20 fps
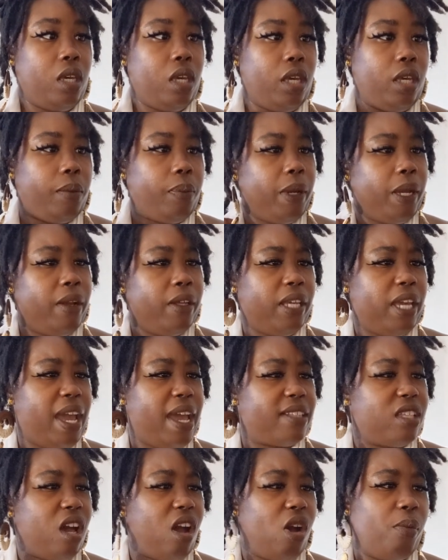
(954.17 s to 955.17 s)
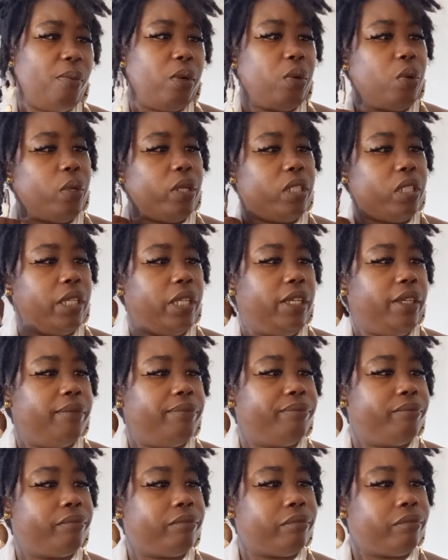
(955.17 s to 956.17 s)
And apparently has a whole oil in it.